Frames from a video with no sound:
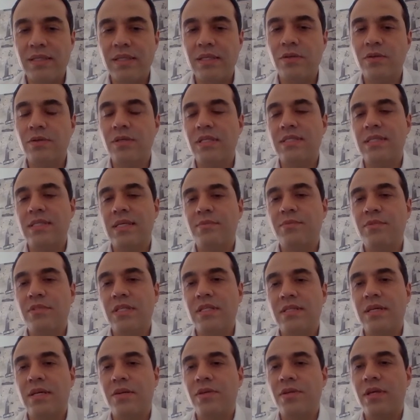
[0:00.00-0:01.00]
But
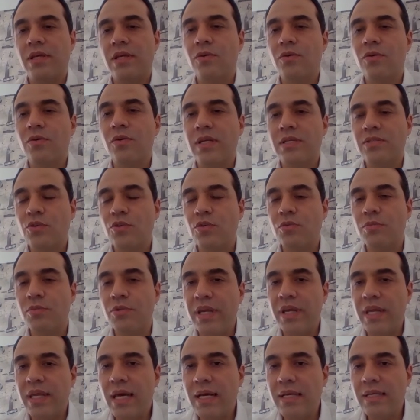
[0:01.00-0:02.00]
we don't
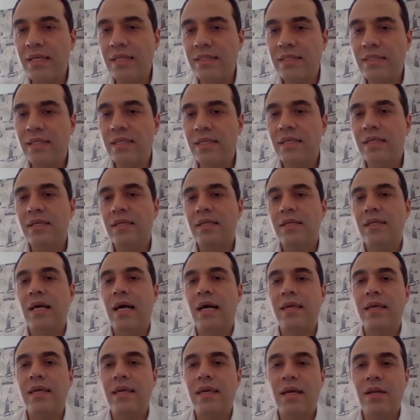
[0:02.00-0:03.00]
convince
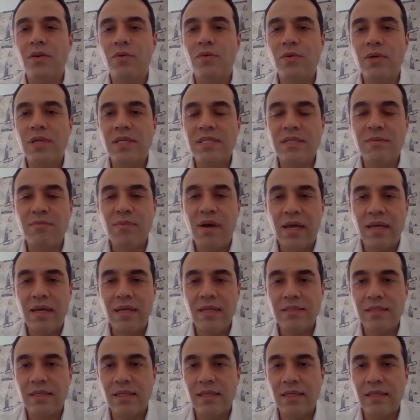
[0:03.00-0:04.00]
communities,
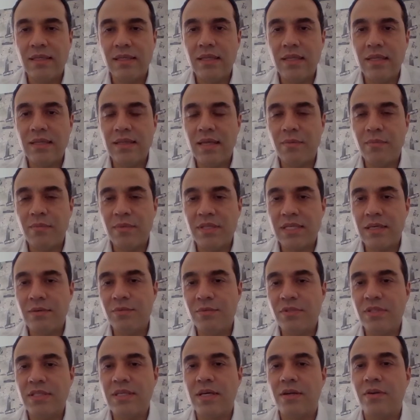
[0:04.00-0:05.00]
it will
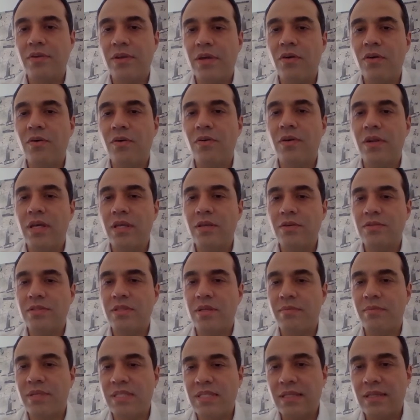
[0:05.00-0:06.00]
be very
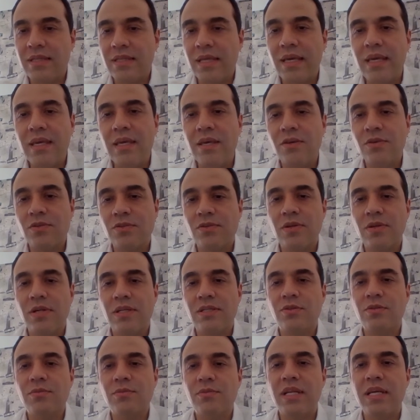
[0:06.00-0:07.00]
difficult to put
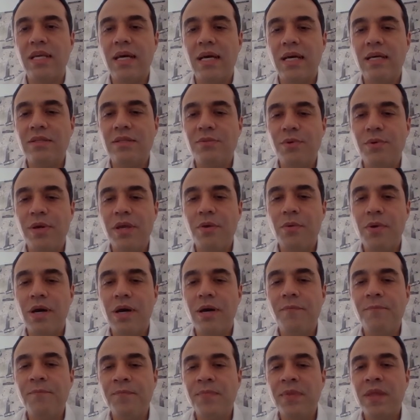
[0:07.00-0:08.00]
in place
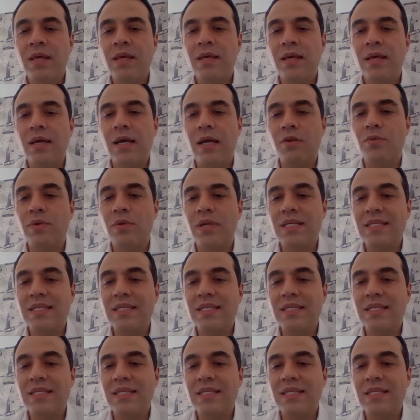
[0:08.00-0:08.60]
non-renewable